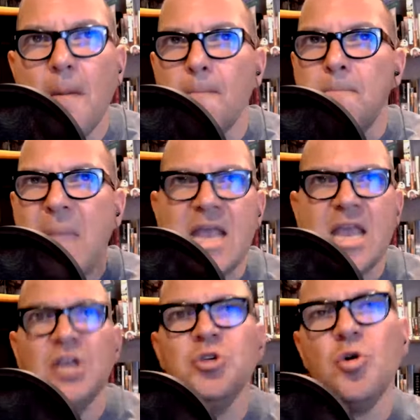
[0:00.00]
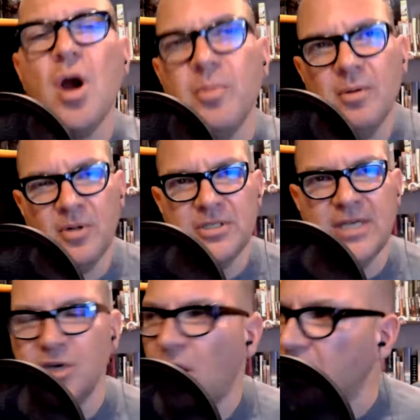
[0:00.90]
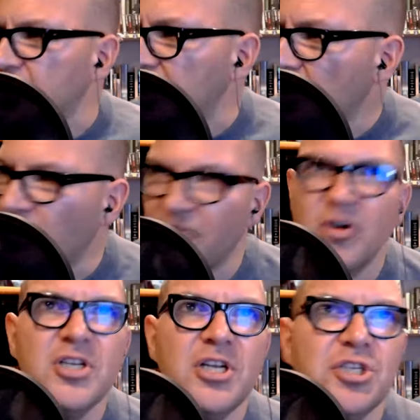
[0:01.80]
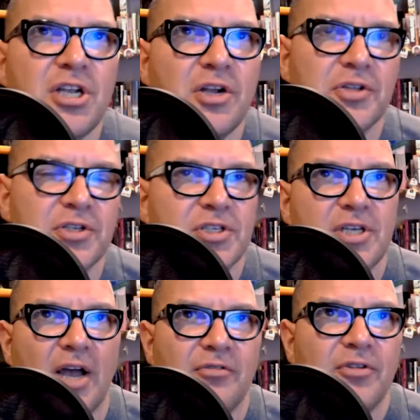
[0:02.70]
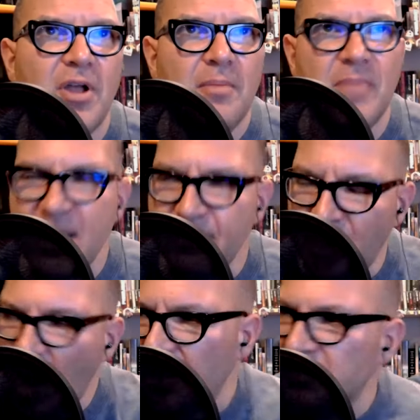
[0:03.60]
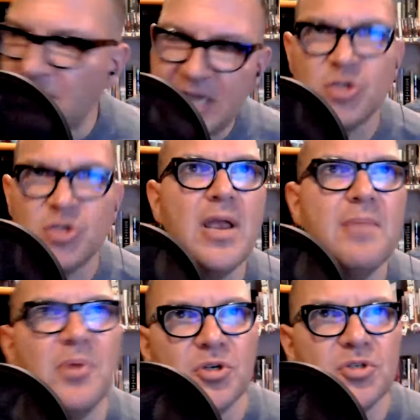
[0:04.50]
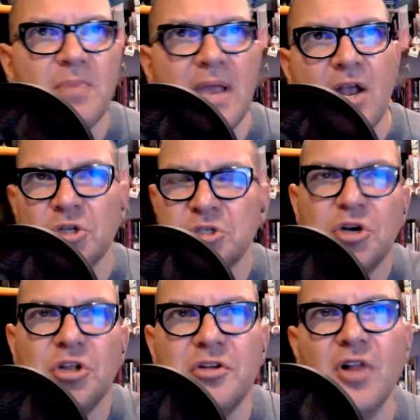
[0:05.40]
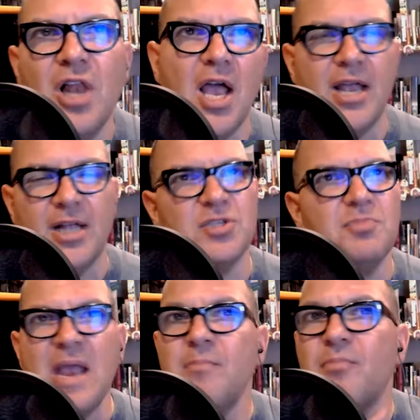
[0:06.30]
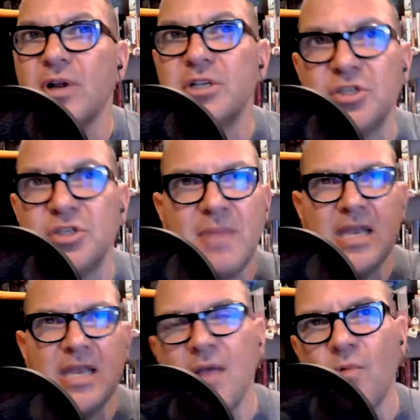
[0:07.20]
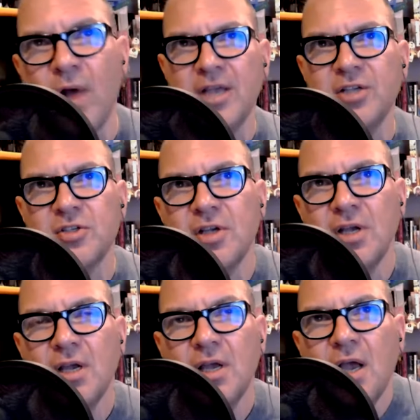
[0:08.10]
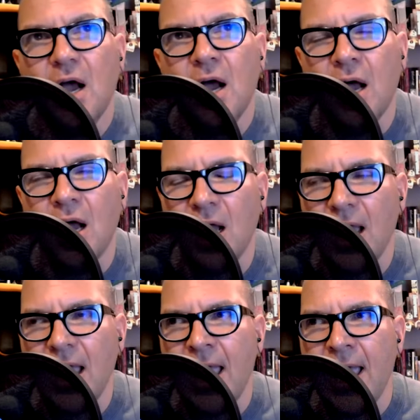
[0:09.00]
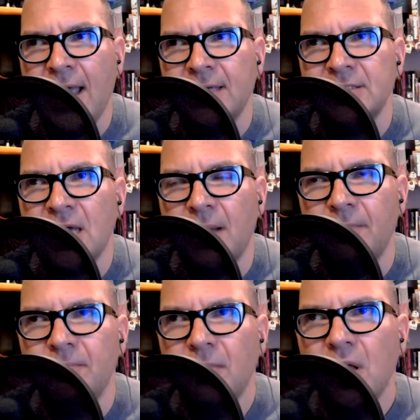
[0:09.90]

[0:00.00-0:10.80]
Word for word: Make interoperable technology, reverse engineer this stuff, make bots, make scrapers, make alternative clients, make bridges, make gateways, uh, and um,